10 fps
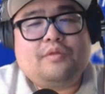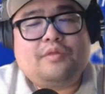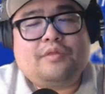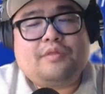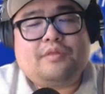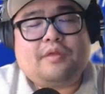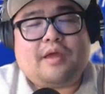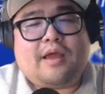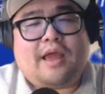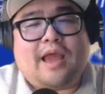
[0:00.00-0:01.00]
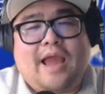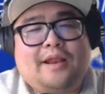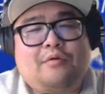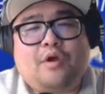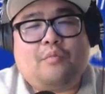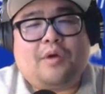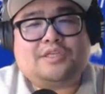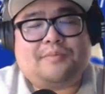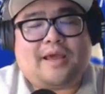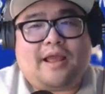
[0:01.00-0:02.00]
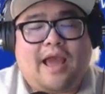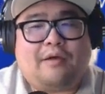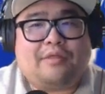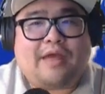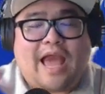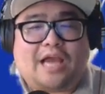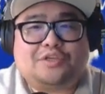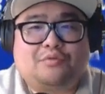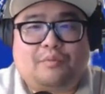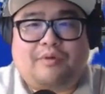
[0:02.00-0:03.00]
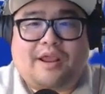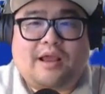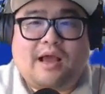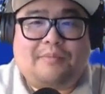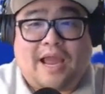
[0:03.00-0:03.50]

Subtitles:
th- I don't know much about how the actual break comp.